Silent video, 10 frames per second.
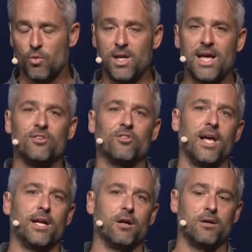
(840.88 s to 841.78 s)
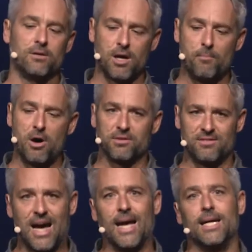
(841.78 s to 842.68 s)
3 days later, Amal
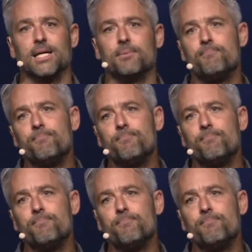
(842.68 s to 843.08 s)
died.